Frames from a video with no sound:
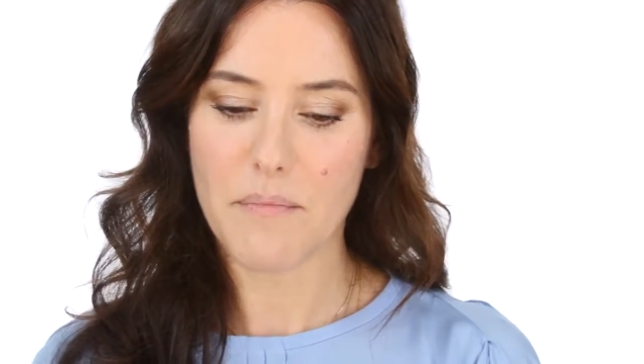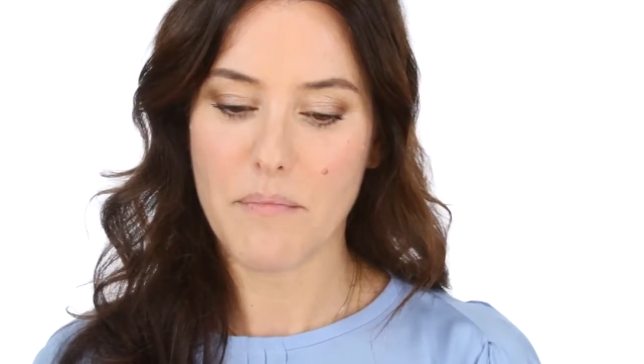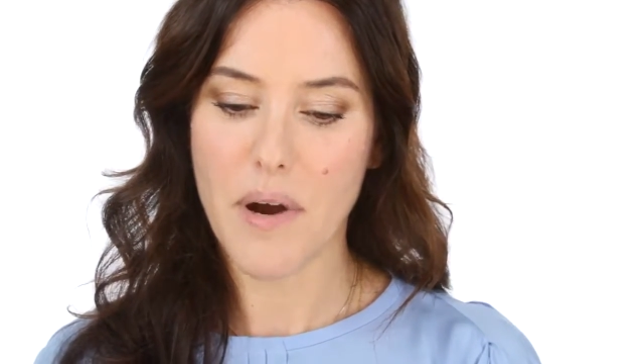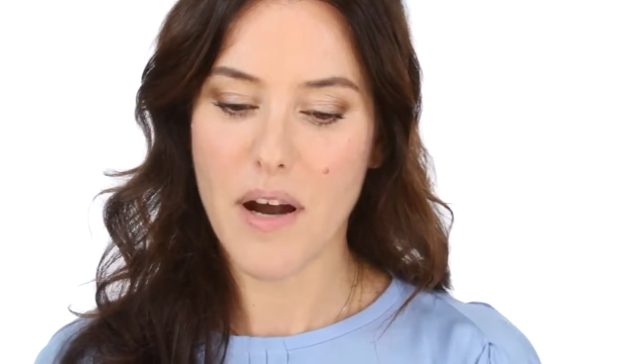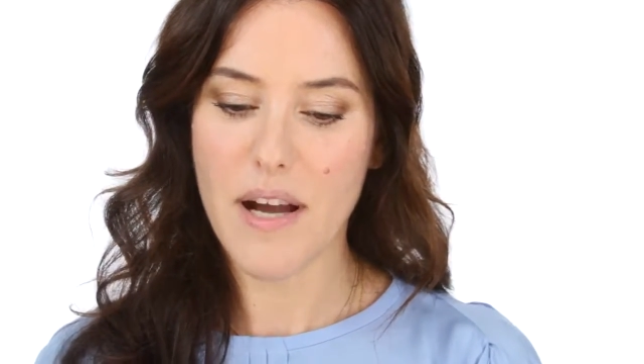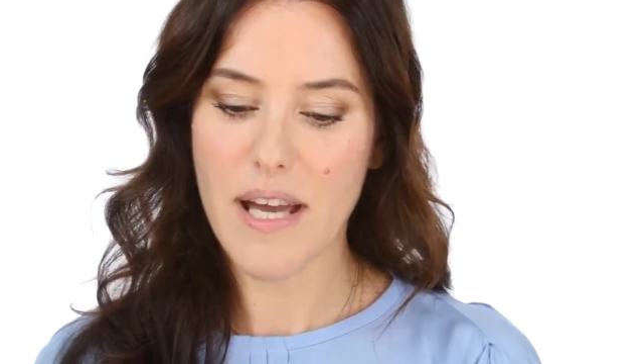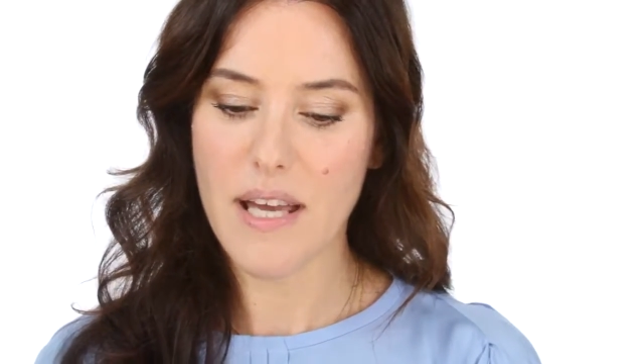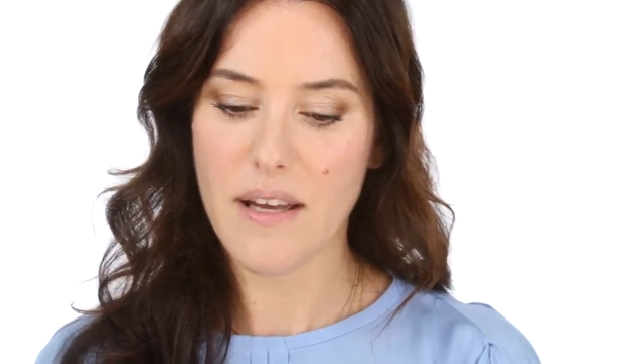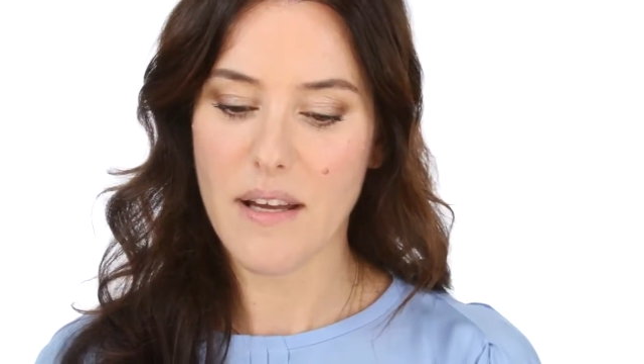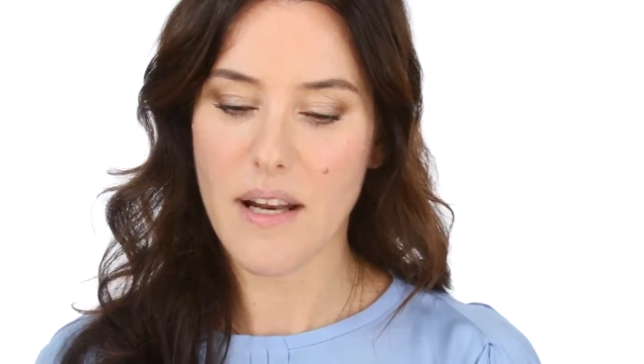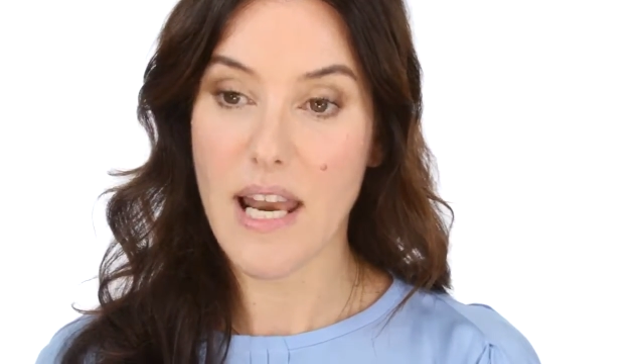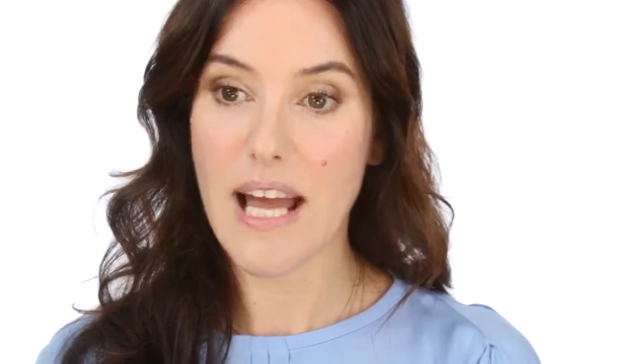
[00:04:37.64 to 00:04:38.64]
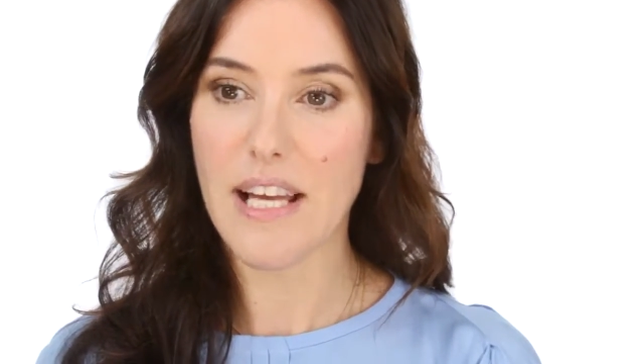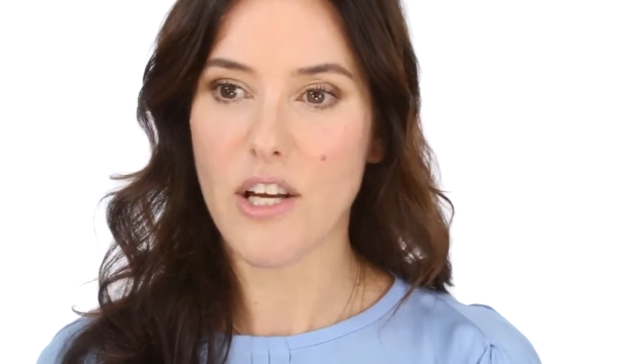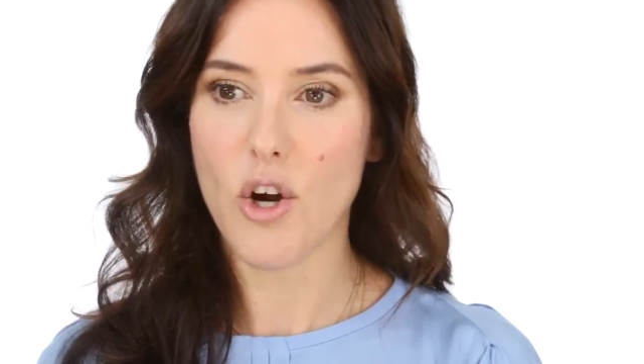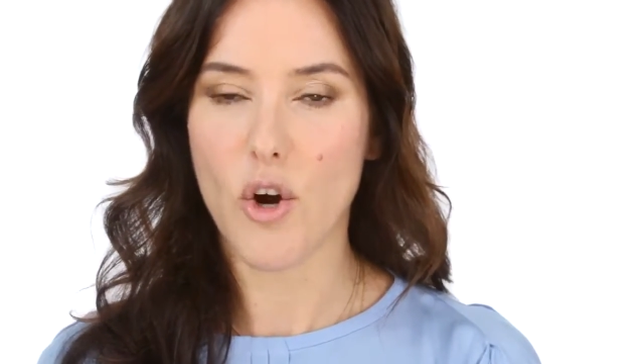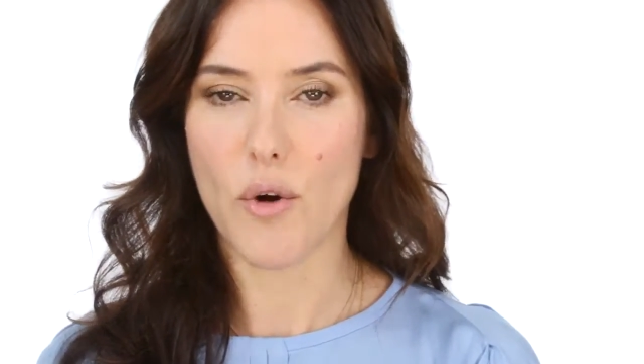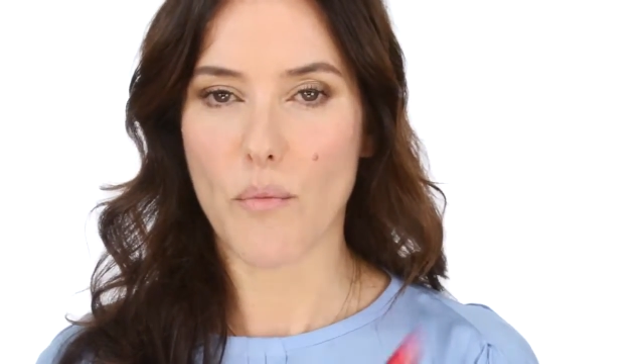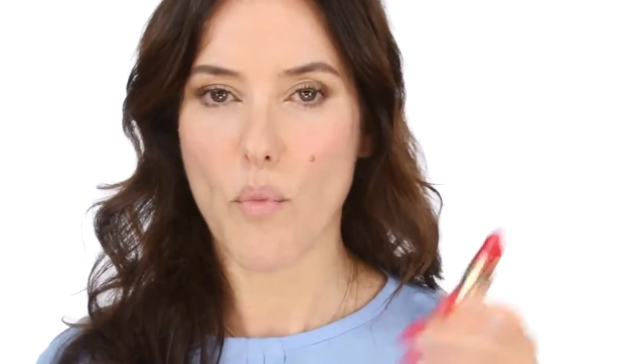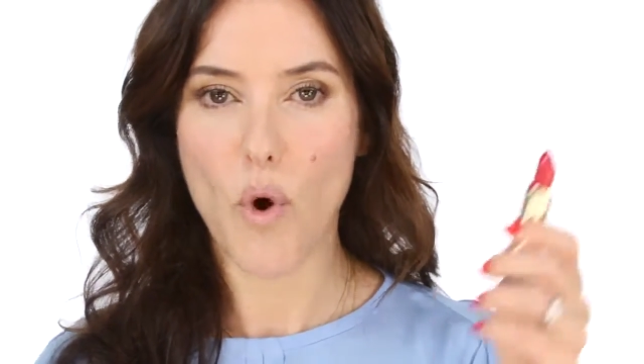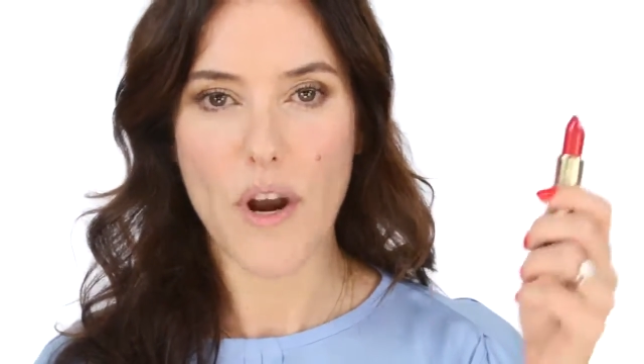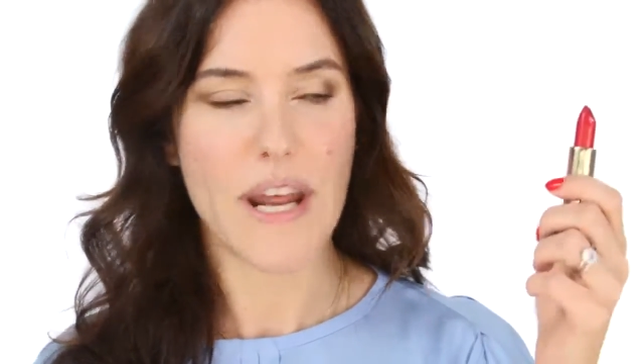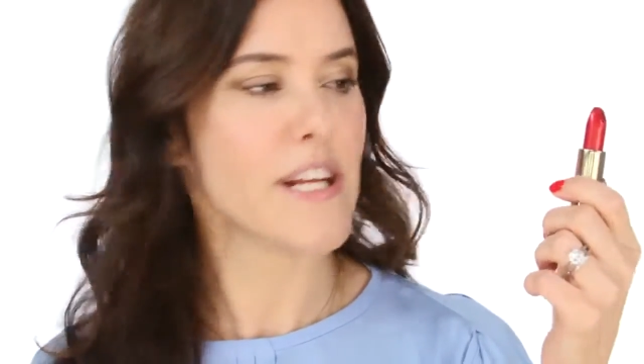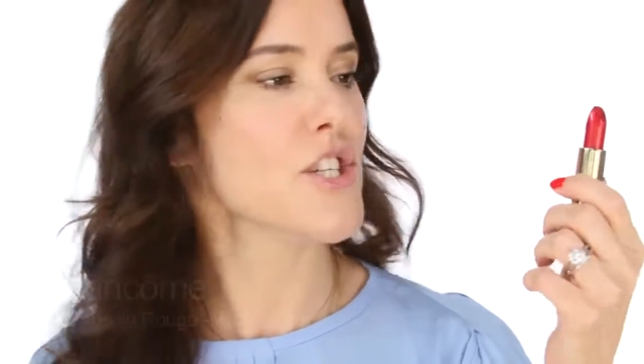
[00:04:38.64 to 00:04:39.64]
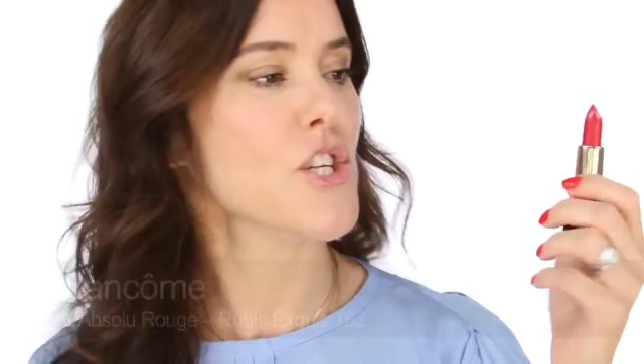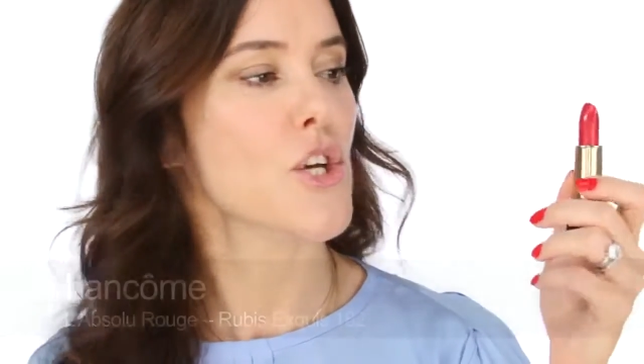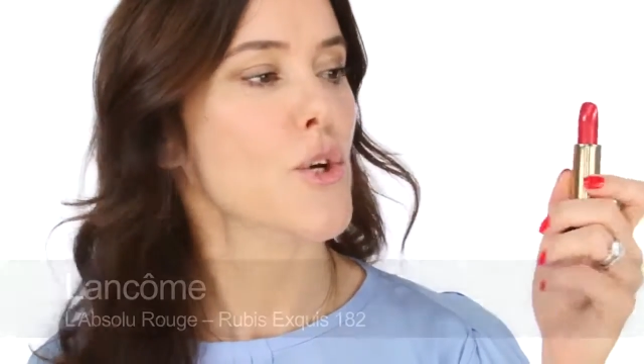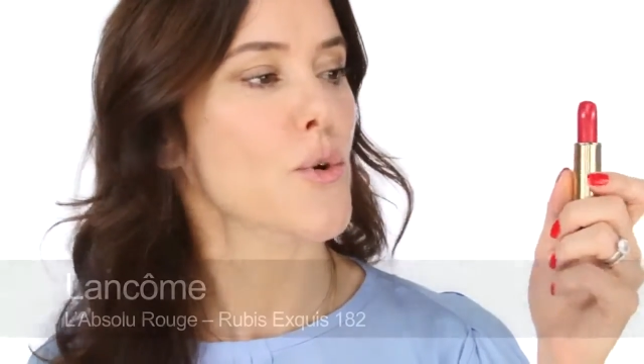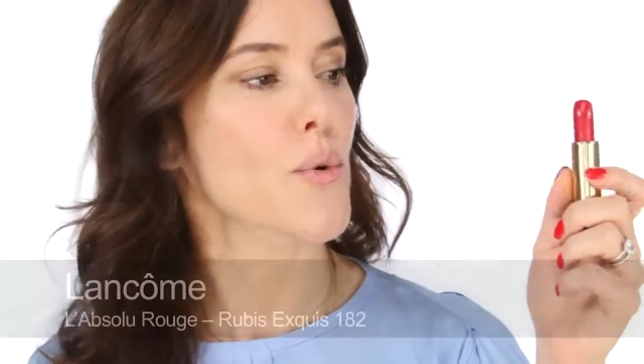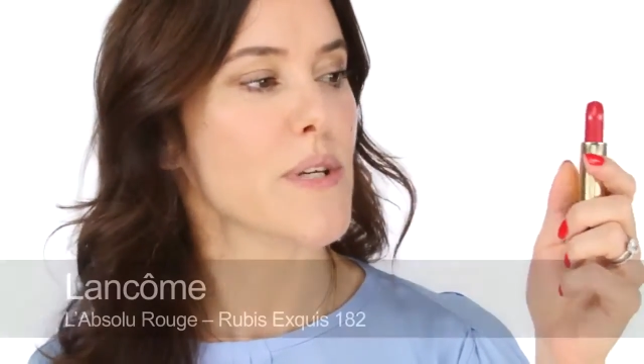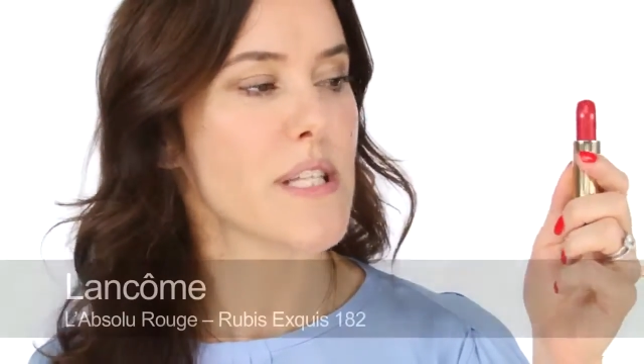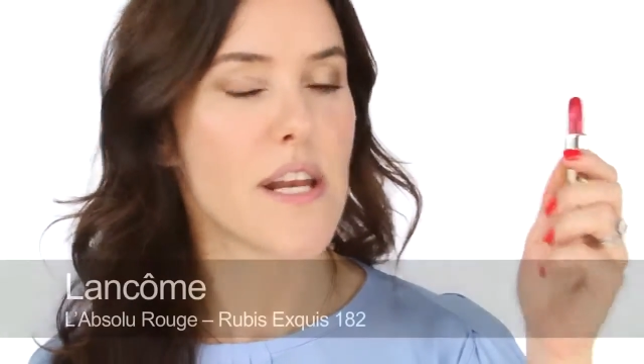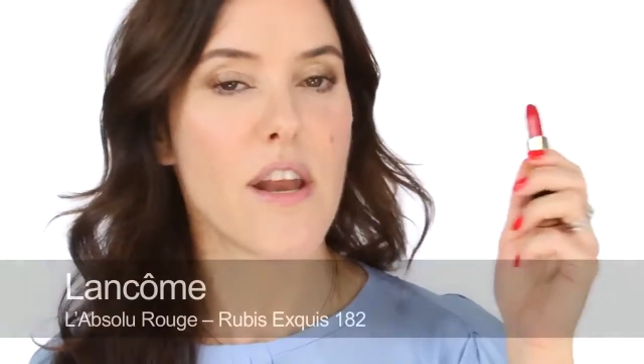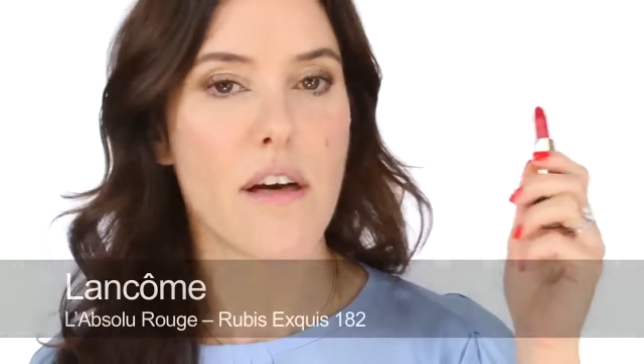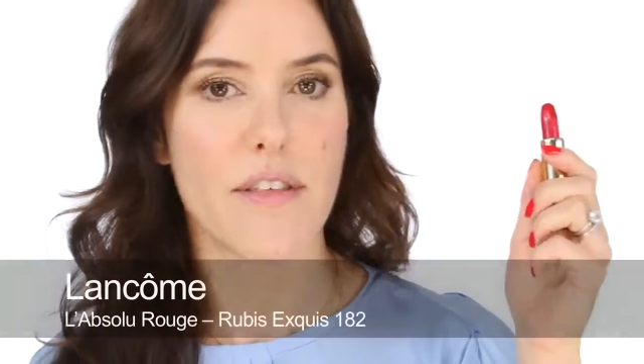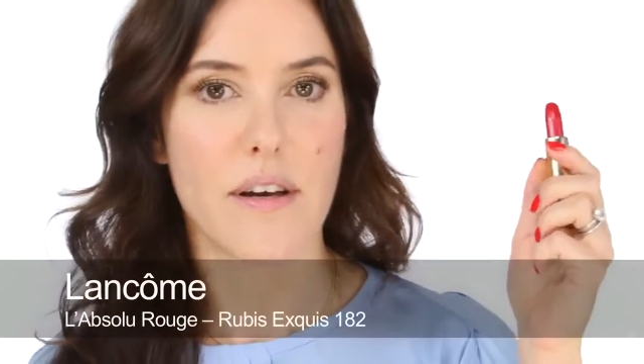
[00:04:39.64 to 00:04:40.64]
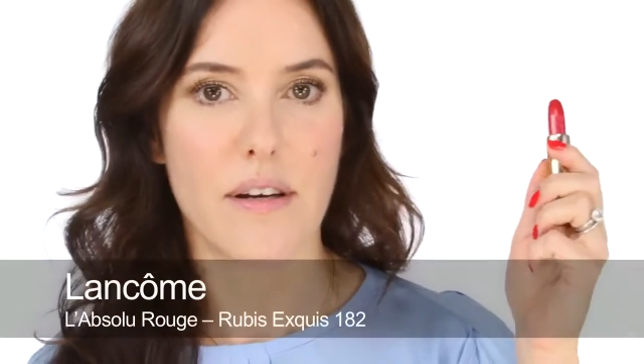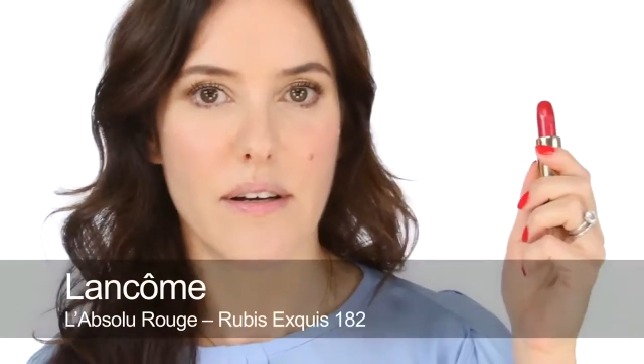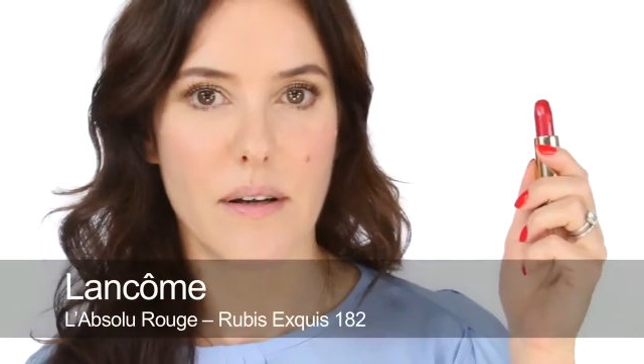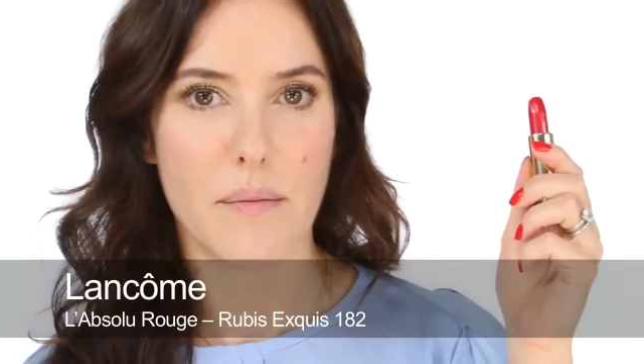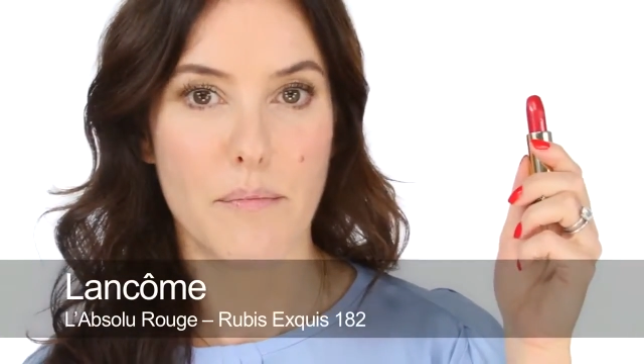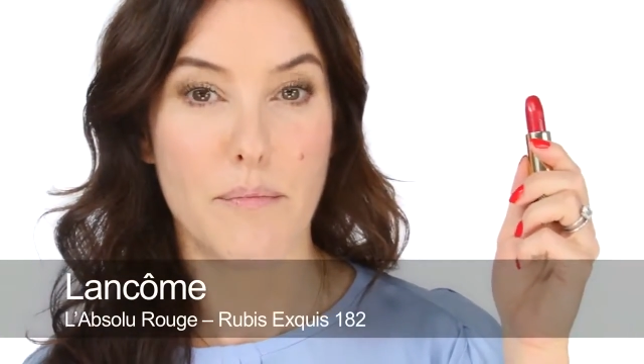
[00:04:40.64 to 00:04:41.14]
By Lancome 182 is another